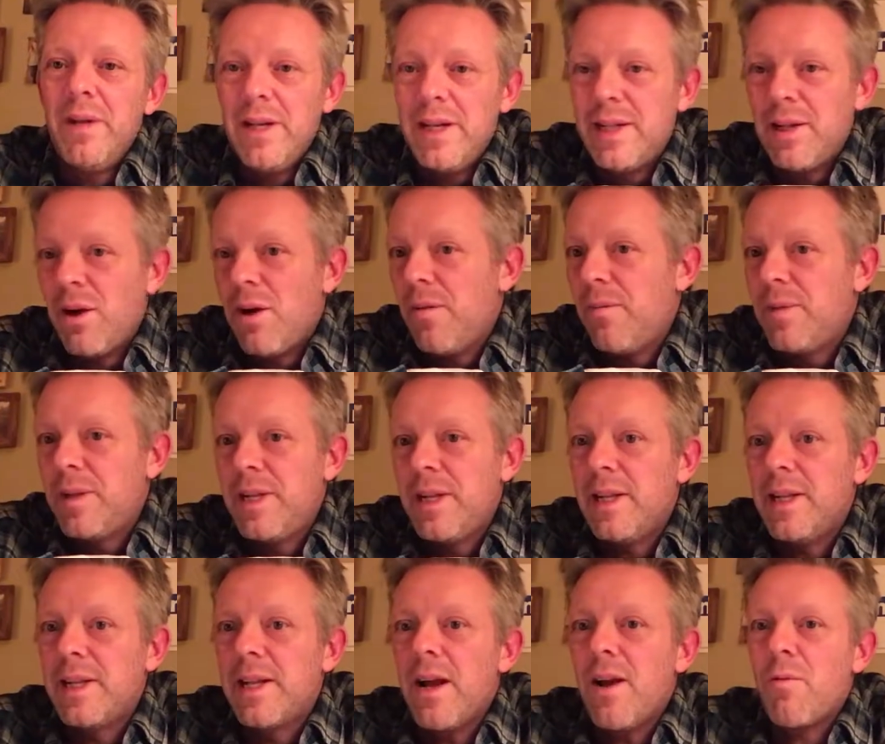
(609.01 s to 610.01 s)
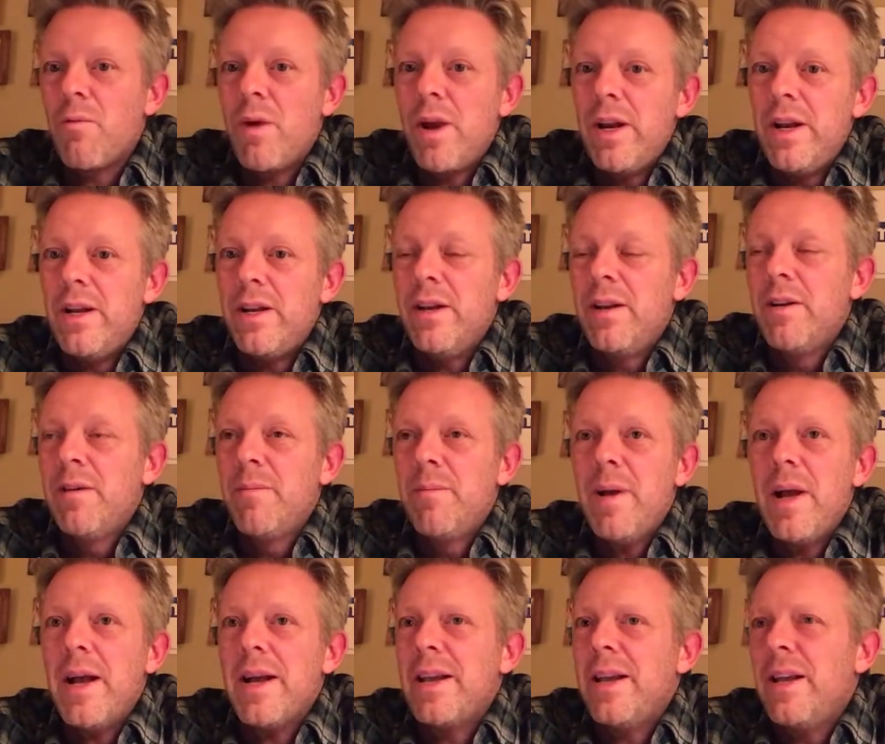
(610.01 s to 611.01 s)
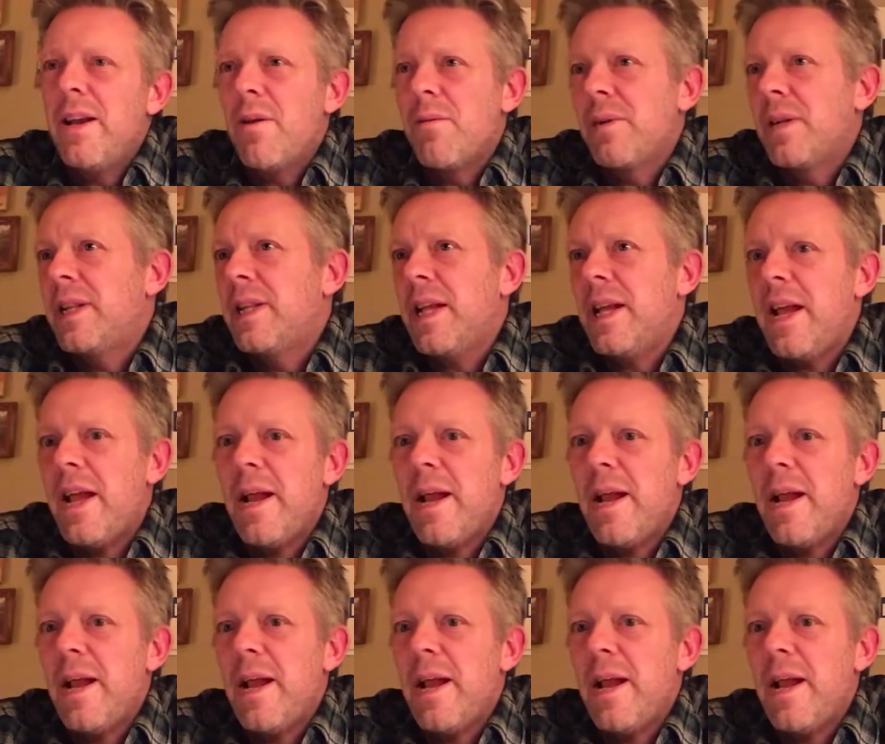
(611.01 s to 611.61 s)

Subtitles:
his offices got raided back in, I want to say,